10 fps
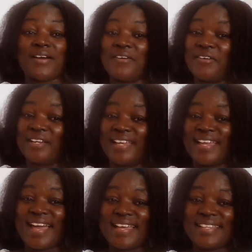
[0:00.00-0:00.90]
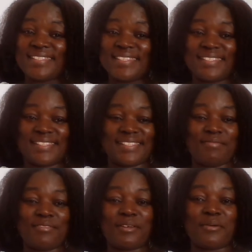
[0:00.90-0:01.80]
Okay, guys,
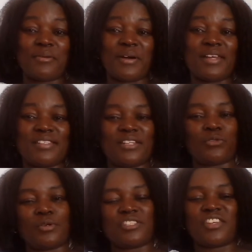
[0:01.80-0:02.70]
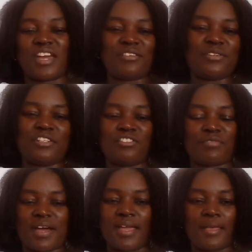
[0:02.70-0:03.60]
give it a go and see if it works. You can only
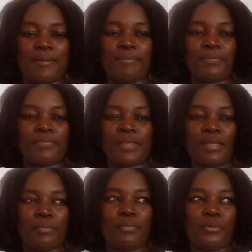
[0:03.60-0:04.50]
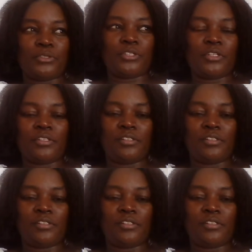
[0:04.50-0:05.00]
try, but